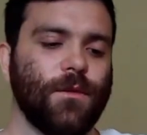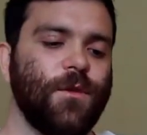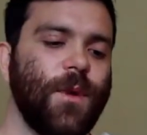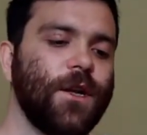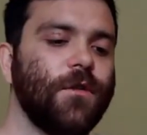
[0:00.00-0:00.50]

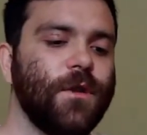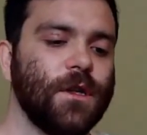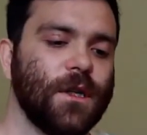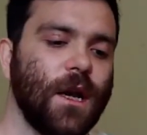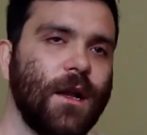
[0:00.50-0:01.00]
Domain-driven
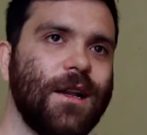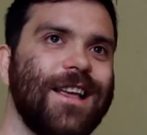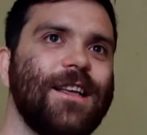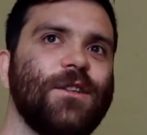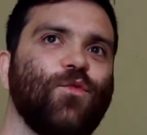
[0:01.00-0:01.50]
design
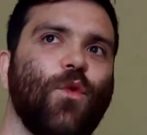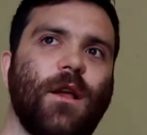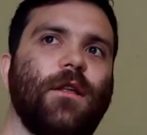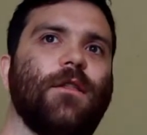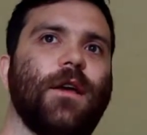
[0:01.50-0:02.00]
is
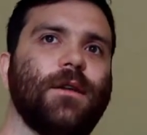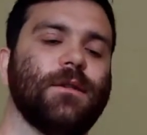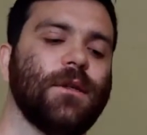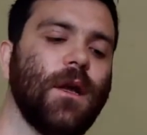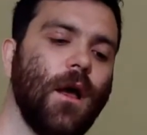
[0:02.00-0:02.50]
running
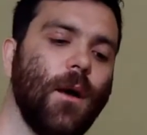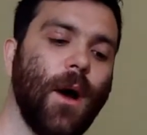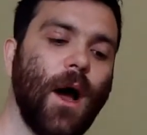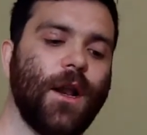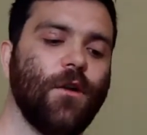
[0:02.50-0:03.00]
things
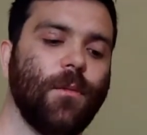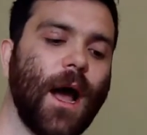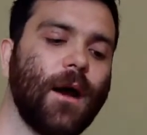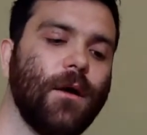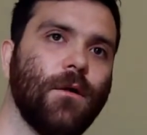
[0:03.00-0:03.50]
behind your
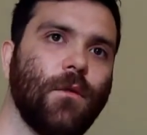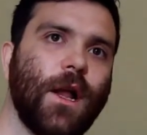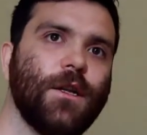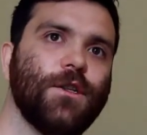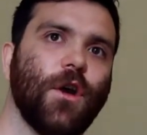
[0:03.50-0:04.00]
back,
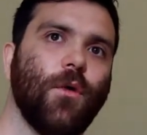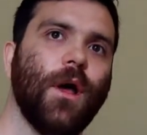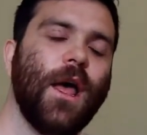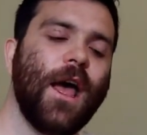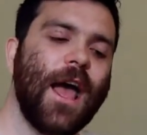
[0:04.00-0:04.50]
right? So
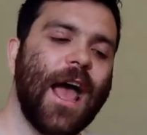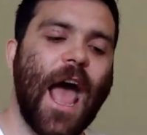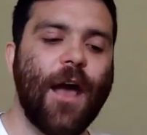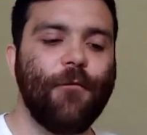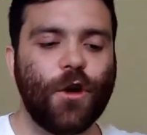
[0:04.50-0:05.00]

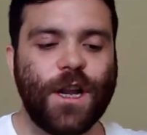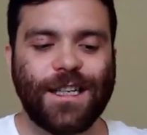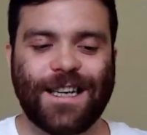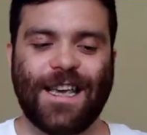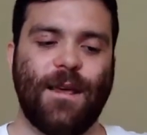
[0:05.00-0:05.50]
every
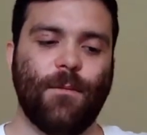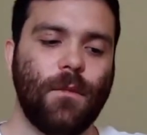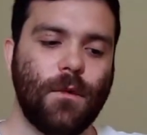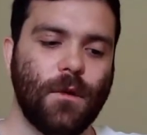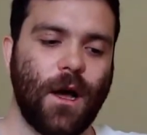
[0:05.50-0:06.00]
team